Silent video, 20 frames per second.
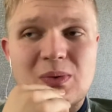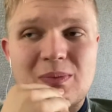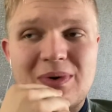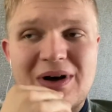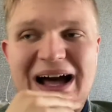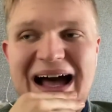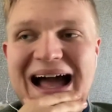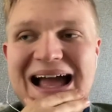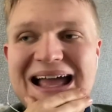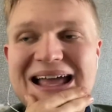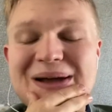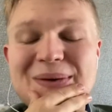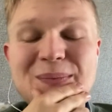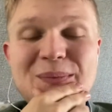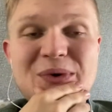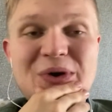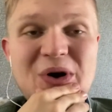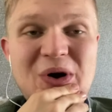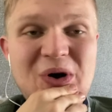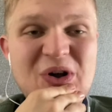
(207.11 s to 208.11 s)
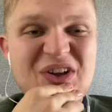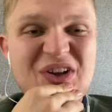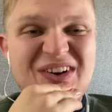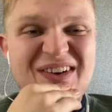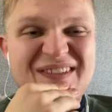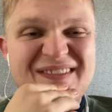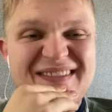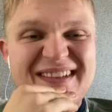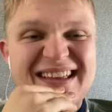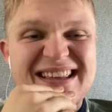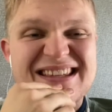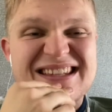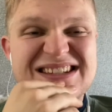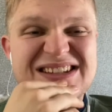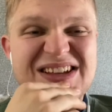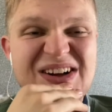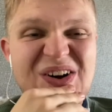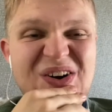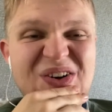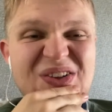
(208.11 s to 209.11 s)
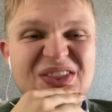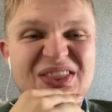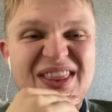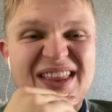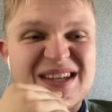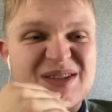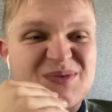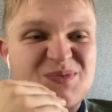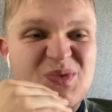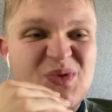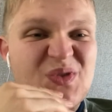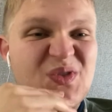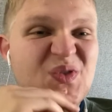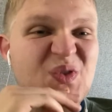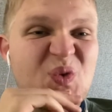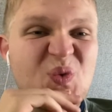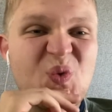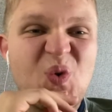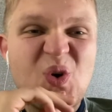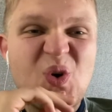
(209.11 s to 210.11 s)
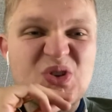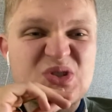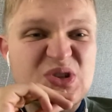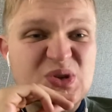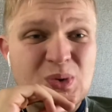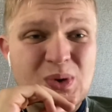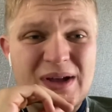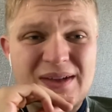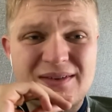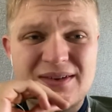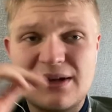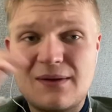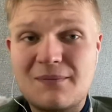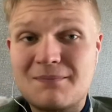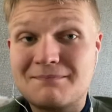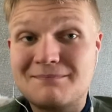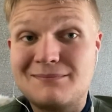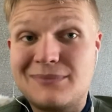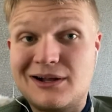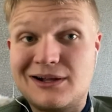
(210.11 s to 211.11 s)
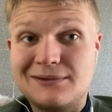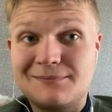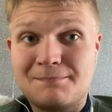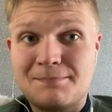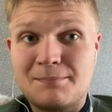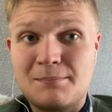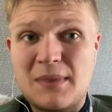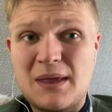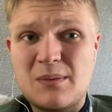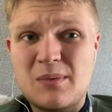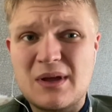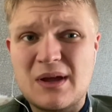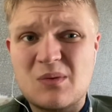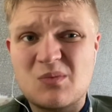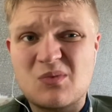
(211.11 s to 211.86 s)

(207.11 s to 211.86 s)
But I am not convinced on this move whatsoever. But maybe I'm